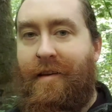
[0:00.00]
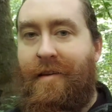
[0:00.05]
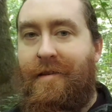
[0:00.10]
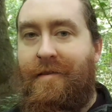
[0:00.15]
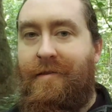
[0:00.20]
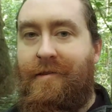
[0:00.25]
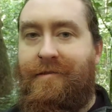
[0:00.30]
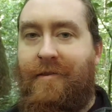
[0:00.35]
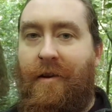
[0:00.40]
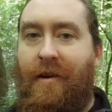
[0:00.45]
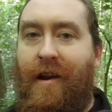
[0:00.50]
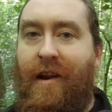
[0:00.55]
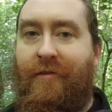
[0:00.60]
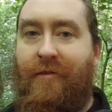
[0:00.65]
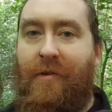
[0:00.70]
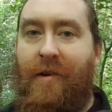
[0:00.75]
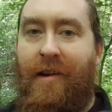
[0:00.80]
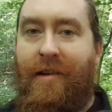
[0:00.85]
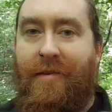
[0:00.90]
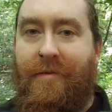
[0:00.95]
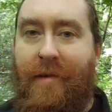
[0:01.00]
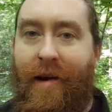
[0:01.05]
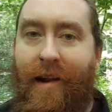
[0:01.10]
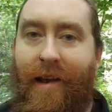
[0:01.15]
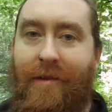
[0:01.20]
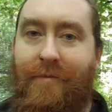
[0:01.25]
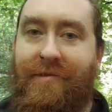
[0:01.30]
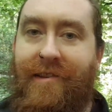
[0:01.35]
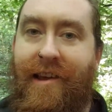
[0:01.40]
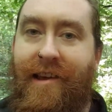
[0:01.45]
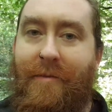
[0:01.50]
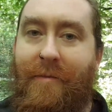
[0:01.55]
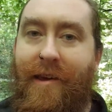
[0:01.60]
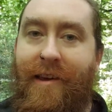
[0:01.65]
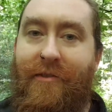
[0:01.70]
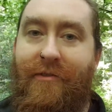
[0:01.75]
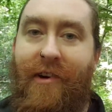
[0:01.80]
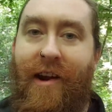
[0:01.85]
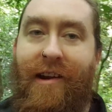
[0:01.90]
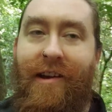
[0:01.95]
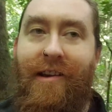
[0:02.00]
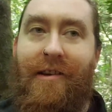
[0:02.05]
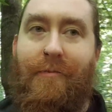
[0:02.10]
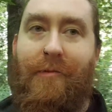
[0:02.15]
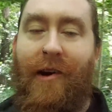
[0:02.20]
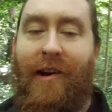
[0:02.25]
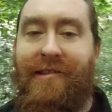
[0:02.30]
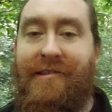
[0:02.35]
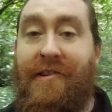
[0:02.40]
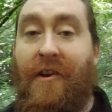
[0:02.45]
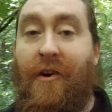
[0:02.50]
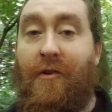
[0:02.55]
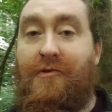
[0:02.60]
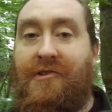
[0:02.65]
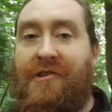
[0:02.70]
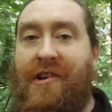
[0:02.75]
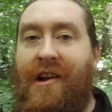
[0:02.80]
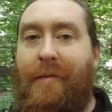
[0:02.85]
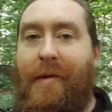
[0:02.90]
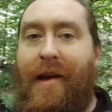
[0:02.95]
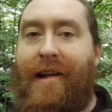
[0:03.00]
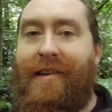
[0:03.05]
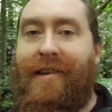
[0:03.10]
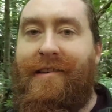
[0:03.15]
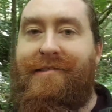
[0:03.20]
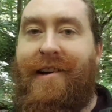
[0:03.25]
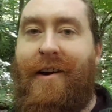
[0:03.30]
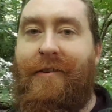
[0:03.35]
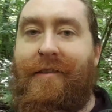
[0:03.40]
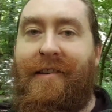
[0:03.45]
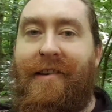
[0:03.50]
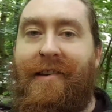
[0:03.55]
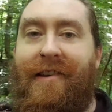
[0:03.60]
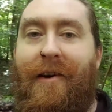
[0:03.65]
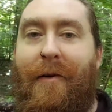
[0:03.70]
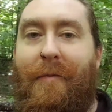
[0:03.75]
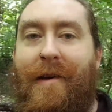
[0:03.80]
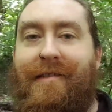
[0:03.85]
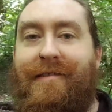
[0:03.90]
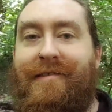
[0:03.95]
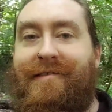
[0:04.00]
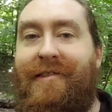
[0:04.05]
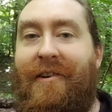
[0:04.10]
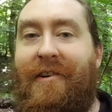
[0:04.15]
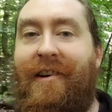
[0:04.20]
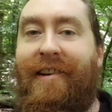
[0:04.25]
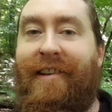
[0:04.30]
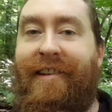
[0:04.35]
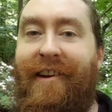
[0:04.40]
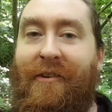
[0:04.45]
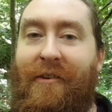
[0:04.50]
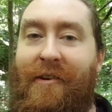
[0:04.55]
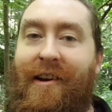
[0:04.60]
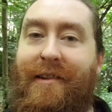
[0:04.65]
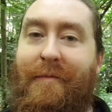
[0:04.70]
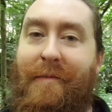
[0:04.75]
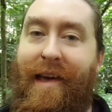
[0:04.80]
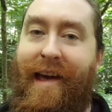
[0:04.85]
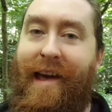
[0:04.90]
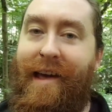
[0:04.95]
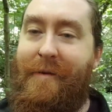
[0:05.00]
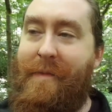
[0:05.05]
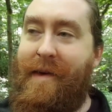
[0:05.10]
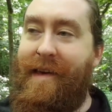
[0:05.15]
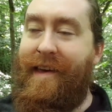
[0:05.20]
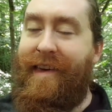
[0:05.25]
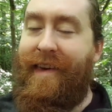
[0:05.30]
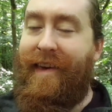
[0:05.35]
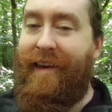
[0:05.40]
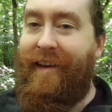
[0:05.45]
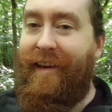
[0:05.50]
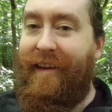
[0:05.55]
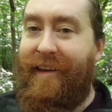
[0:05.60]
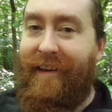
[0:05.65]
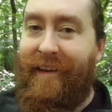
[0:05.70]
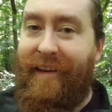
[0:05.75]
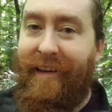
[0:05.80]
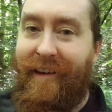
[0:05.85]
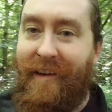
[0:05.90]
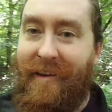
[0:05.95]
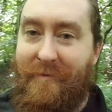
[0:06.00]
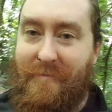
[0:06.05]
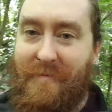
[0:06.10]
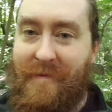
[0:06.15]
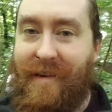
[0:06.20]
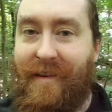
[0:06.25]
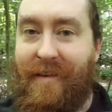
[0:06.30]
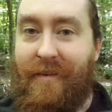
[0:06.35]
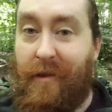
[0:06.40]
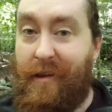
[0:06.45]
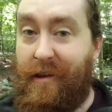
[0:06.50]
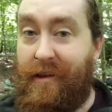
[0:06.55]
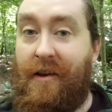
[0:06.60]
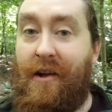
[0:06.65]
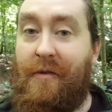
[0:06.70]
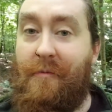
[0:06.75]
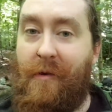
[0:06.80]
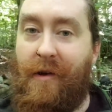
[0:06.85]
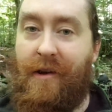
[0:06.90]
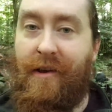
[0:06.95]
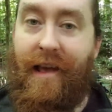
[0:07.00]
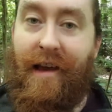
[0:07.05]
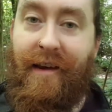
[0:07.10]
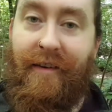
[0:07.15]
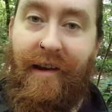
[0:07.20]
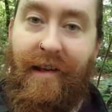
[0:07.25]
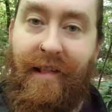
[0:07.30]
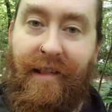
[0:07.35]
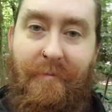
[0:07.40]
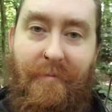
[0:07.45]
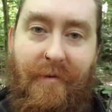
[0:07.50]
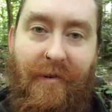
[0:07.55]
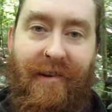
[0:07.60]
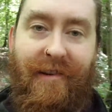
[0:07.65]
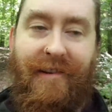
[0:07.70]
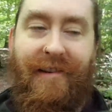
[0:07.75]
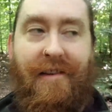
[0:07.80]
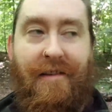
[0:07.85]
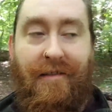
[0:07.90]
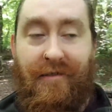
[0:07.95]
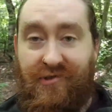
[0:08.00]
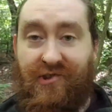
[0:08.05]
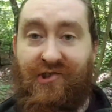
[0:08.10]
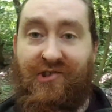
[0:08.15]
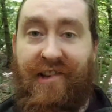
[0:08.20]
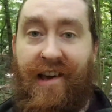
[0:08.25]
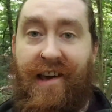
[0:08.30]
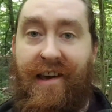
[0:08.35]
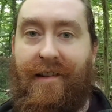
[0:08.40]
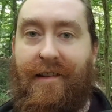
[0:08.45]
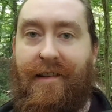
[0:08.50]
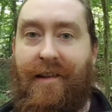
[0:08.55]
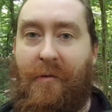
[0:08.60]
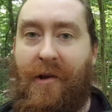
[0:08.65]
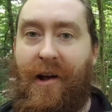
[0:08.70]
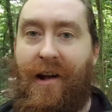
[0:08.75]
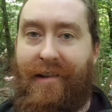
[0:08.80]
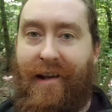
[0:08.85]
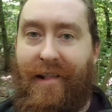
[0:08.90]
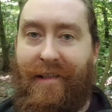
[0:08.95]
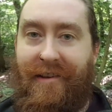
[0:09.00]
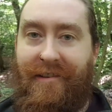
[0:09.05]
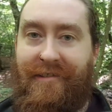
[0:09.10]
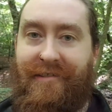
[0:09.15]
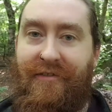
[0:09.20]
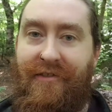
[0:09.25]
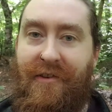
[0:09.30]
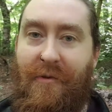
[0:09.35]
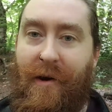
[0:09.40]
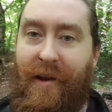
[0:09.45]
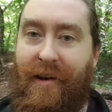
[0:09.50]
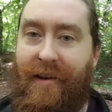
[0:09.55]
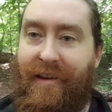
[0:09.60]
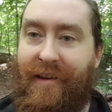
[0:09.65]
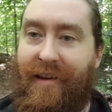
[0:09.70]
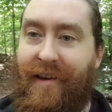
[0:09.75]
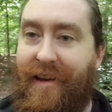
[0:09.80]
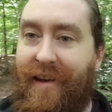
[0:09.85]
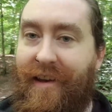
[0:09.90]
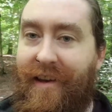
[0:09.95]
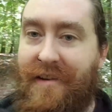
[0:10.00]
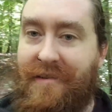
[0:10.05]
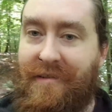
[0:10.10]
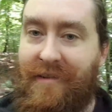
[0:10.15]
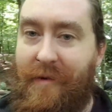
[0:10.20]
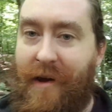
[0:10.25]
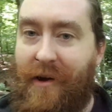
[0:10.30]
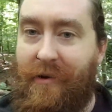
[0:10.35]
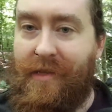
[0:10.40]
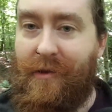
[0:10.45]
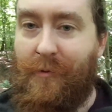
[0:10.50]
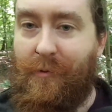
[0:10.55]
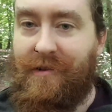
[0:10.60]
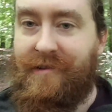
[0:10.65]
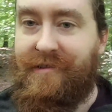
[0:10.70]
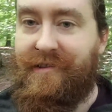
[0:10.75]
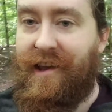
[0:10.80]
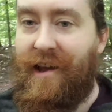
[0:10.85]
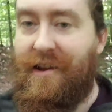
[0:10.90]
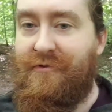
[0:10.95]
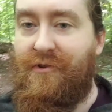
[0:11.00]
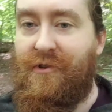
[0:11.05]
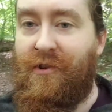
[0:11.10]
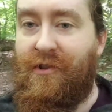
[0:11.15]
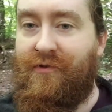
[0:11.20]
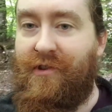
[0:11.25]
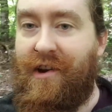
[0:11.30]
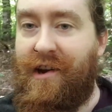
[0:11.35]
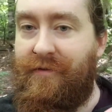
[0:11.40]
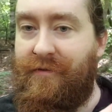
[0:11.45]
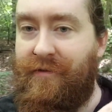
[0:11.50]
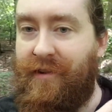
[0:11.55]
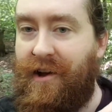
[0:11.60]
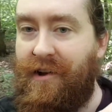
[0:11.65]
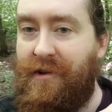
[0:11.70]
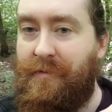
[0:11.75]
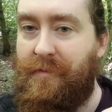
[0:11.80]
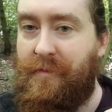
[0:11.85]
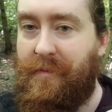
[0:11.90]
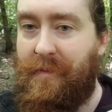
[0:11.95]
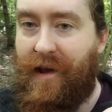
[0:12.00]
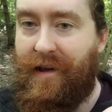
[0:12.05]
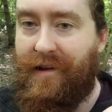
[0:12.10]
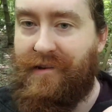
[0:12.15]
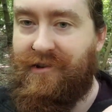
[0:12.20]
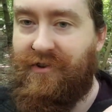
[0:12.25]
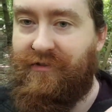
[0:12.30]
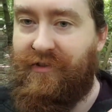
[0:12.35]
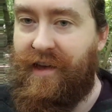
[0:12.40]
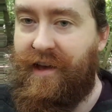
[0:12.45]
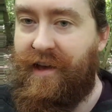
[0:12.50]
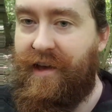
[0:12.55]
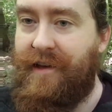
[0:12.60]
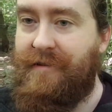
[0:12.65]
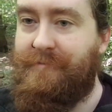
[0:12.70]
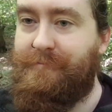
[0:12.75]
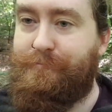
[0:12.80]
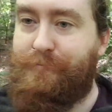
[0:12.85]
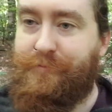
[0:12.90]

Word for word: What's going on, everyone? My name's A.B. Frank, but as you know, just call me Alex down in the comments. Don't call me A.B. Well, you can call me what you like really, but just saying, I'm called Alex if you want. So I'm out in the woods again for another reading vlog. Bike's over there.